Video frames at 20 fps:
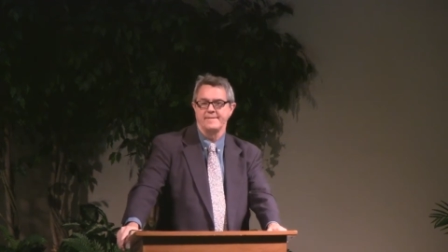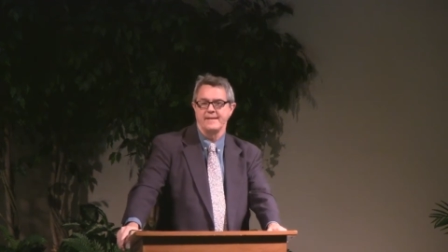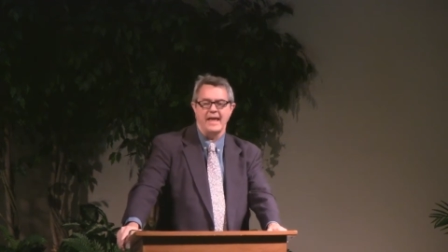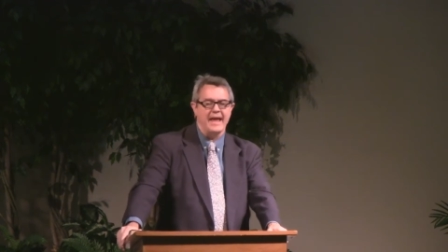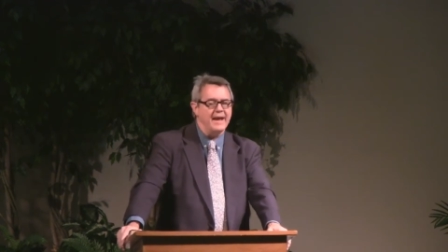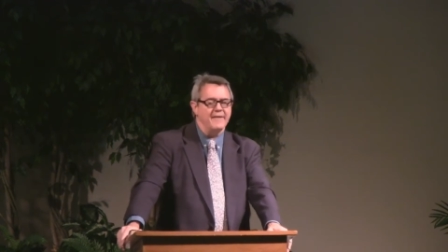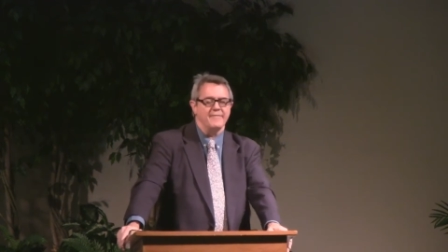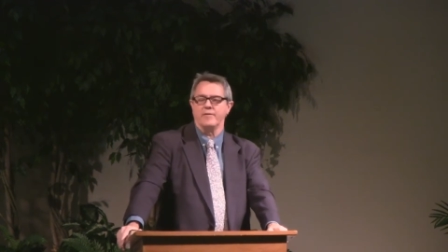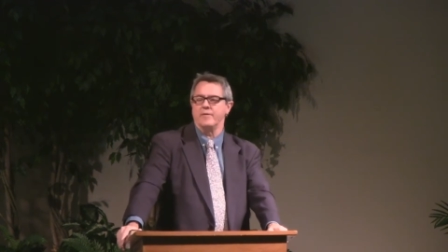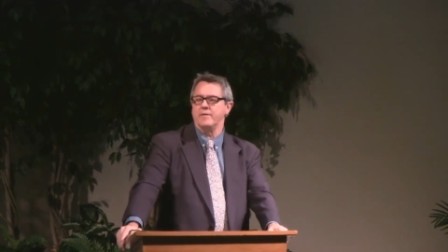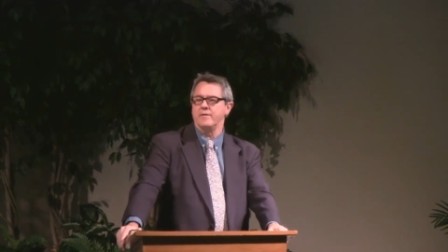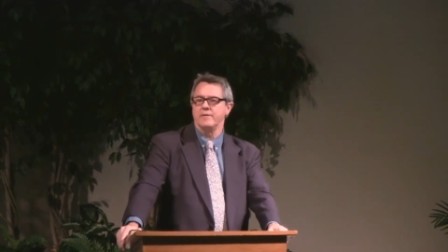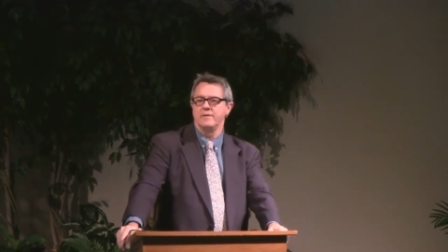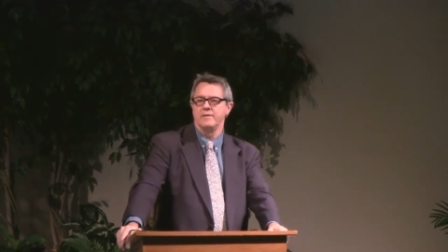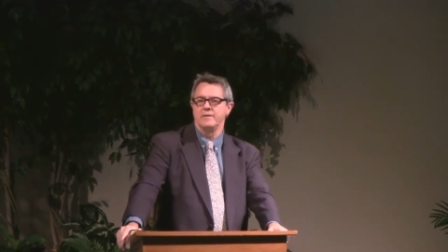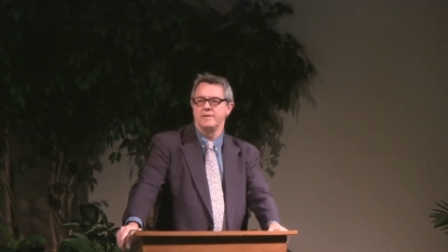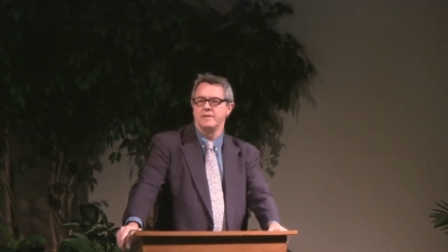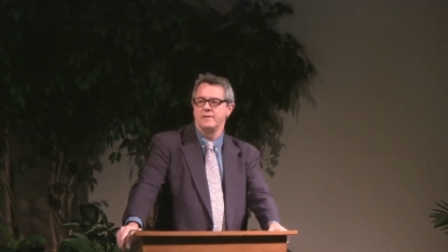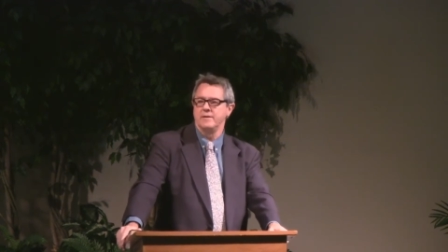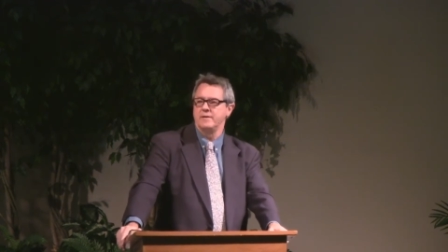Ever.
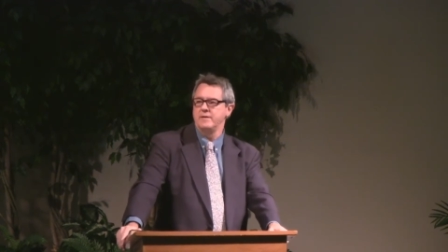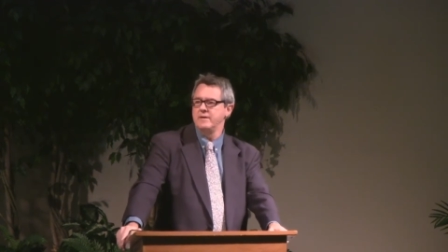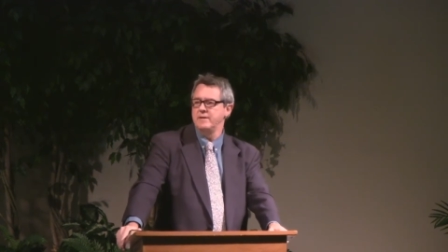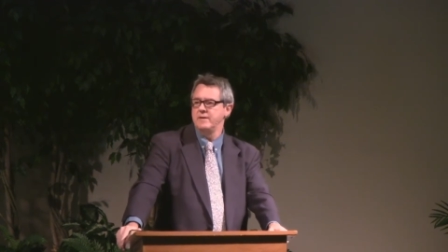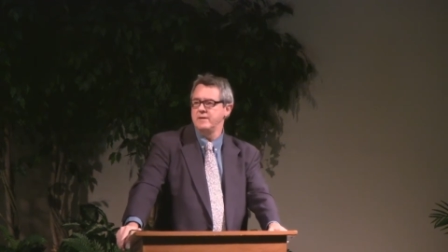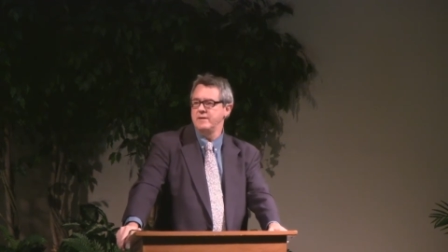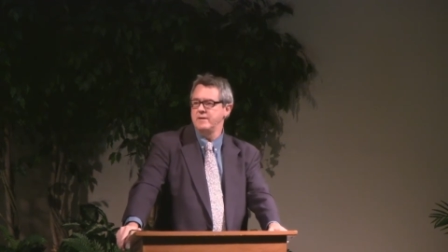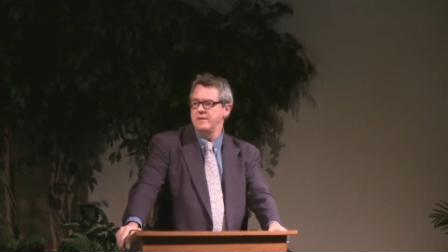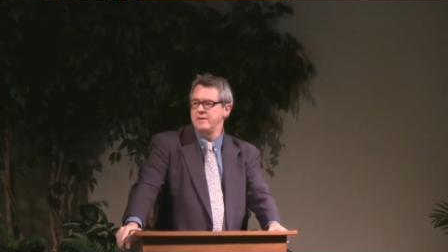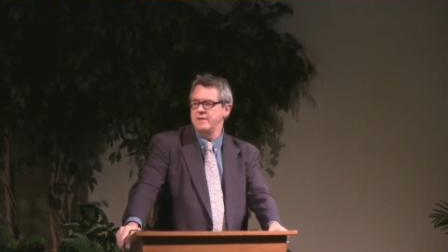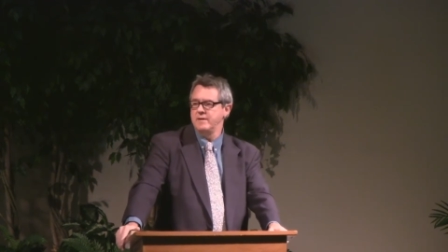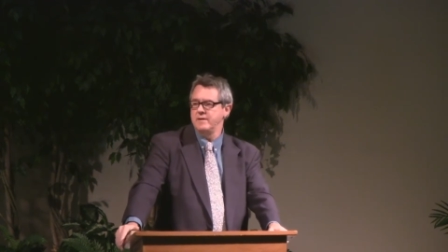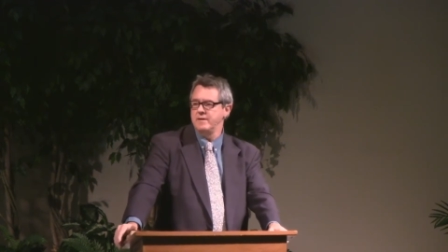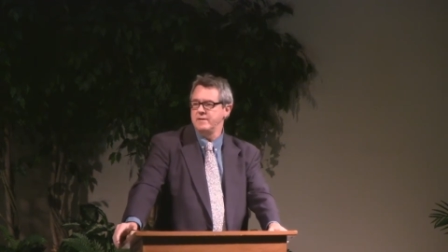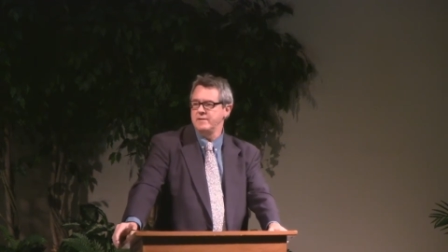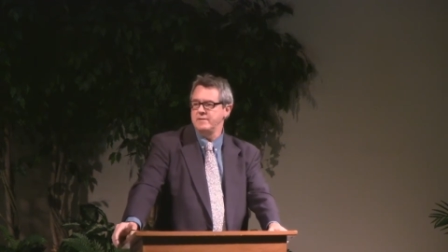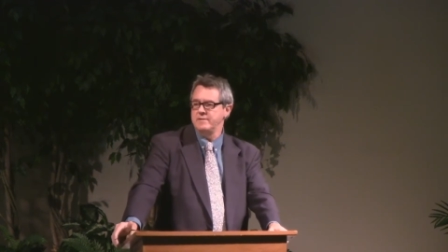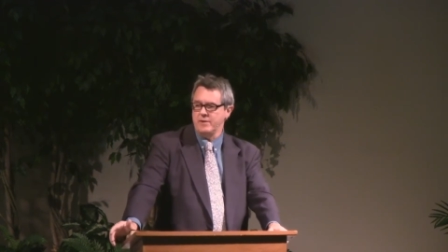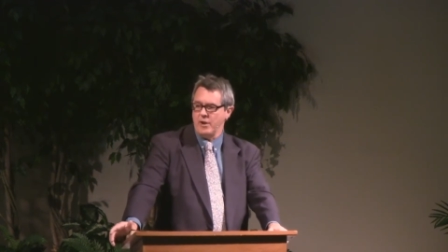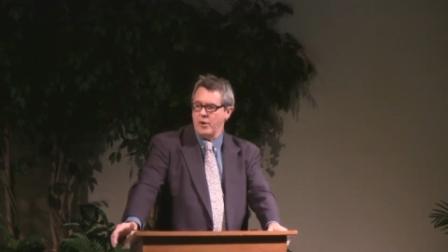
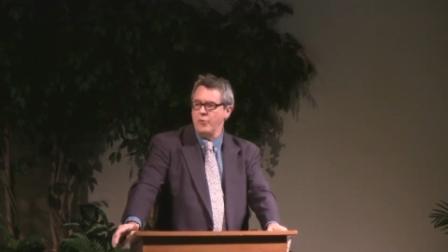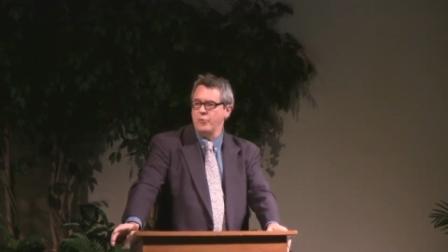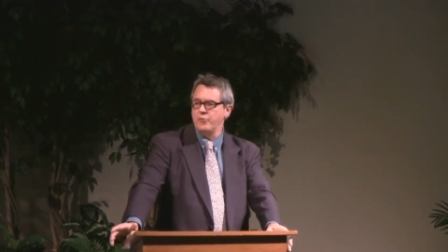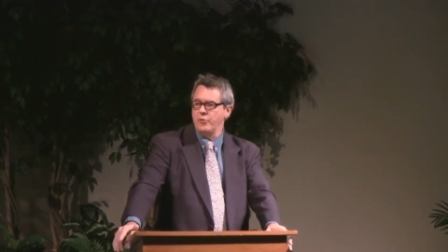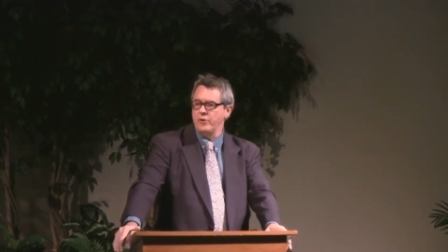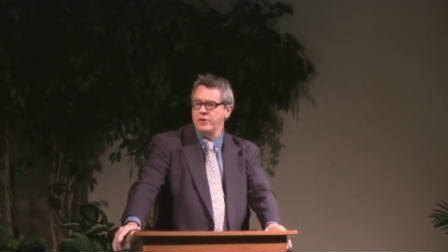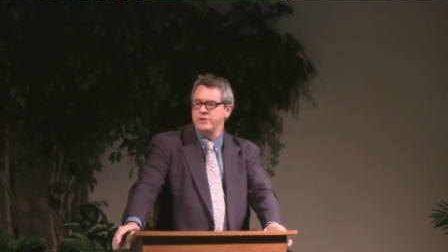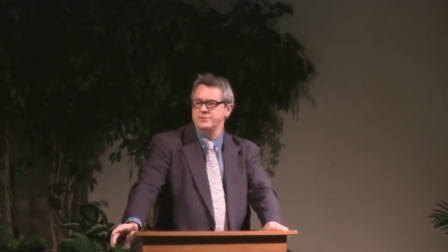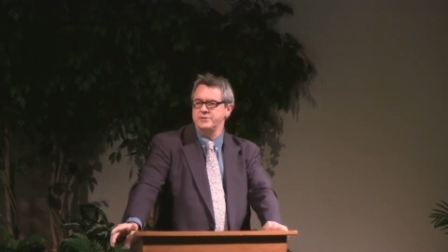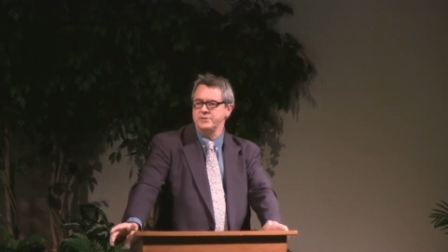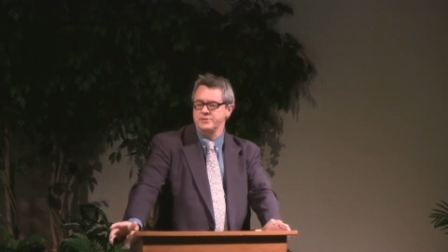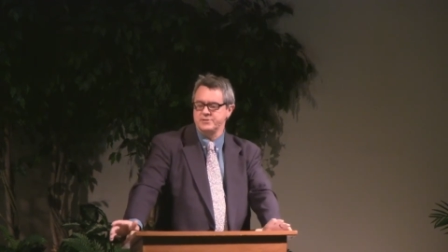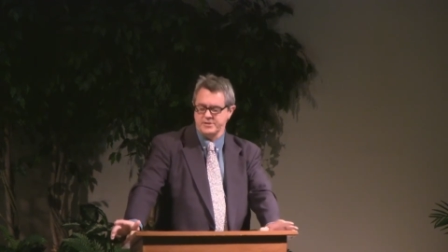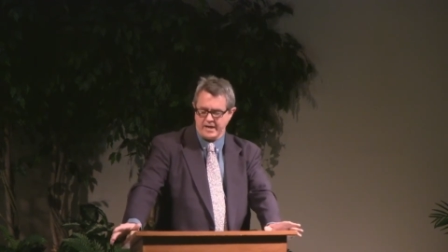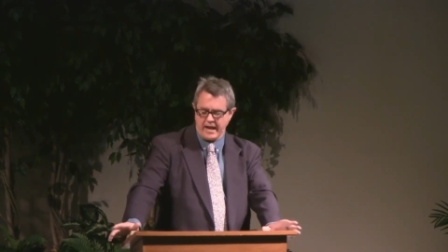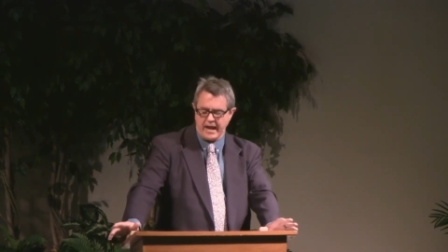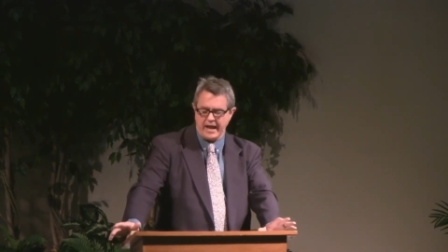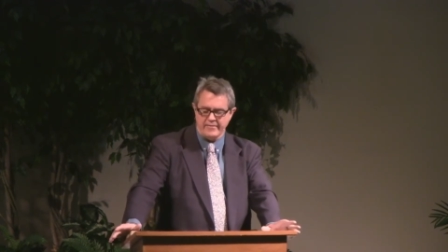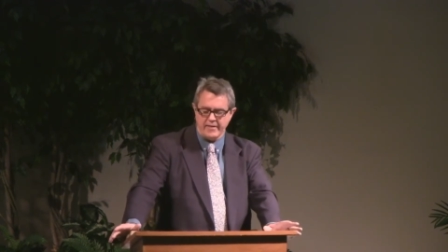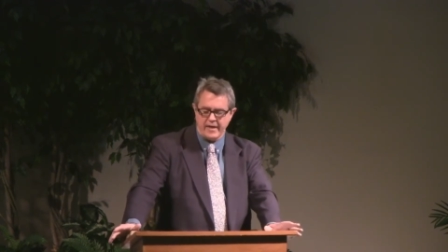No Christian
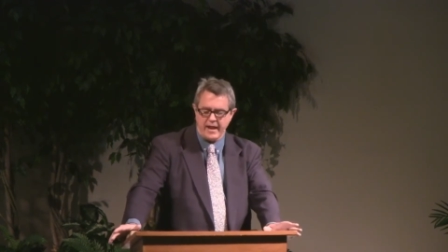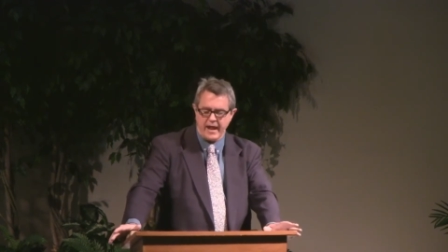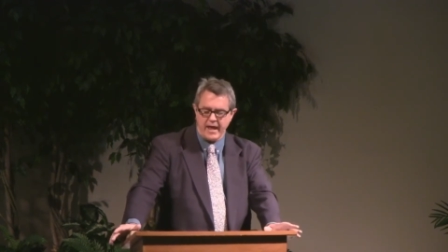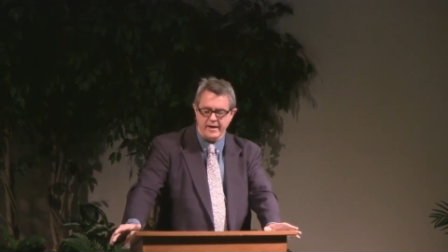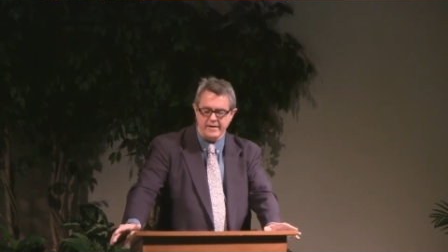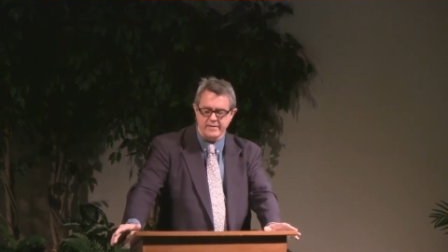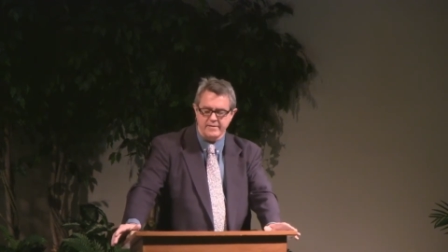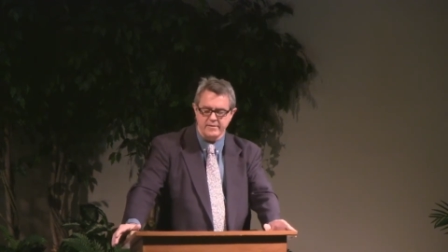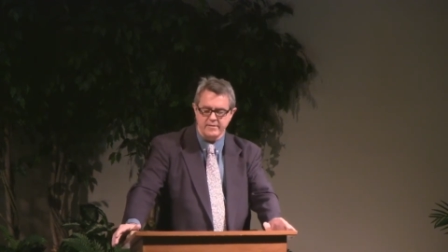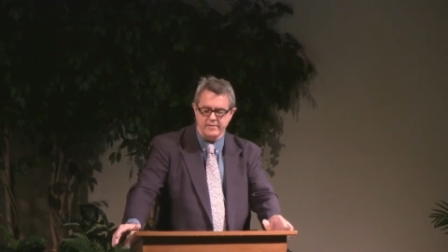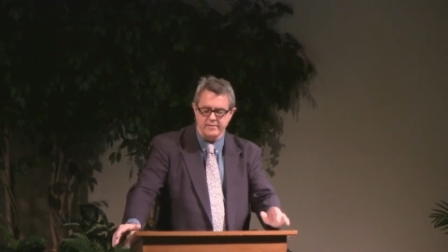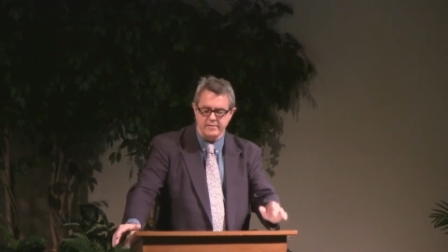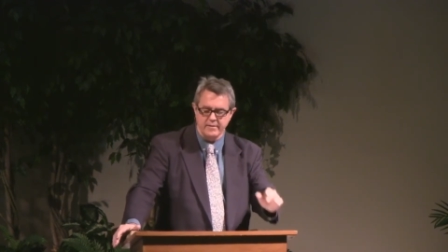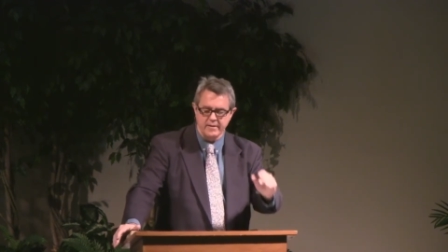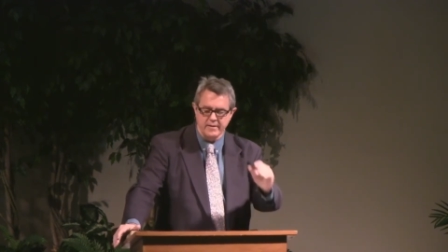should have that attitude.